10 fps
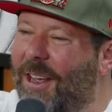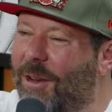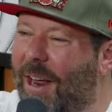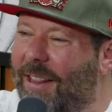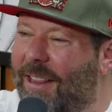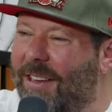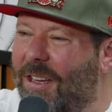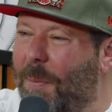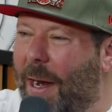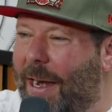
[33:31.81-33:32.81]
You're like, this
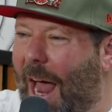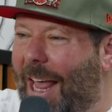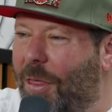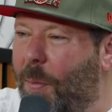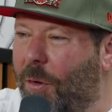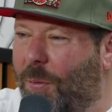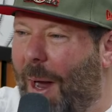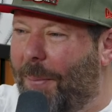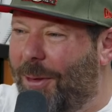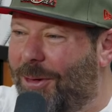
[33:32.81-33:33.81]
is my 9th most
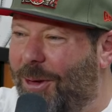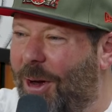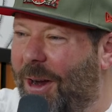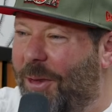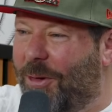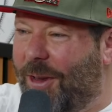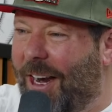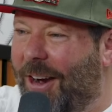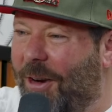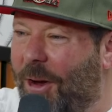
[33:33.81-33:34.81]
popular song, and they're
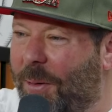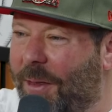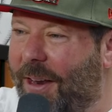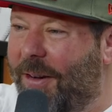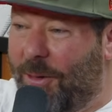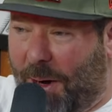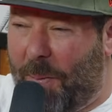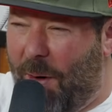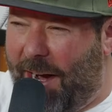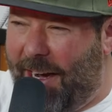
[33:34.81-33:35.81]
singing along with it or something, right?